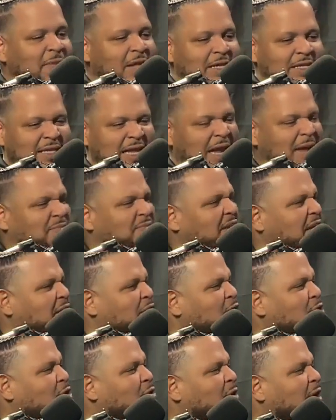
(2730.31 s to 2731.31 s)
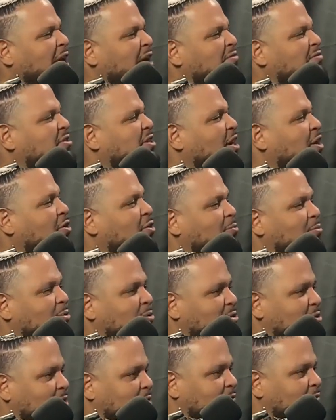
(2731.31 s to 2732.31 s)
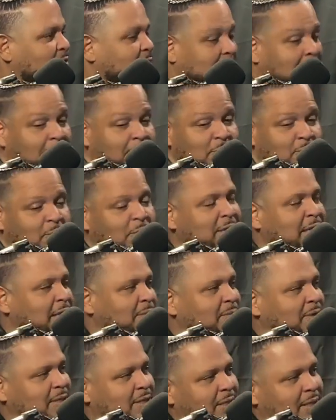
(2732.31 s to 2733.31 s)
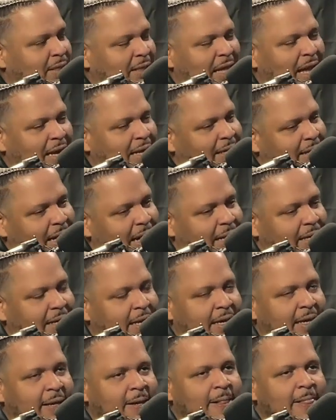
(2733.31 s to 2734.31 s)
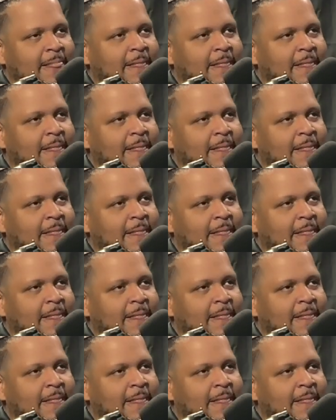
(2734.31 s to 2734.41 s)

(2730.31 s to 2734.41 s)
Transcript: Same thing. Girl gave terrible service, and I was with him that day.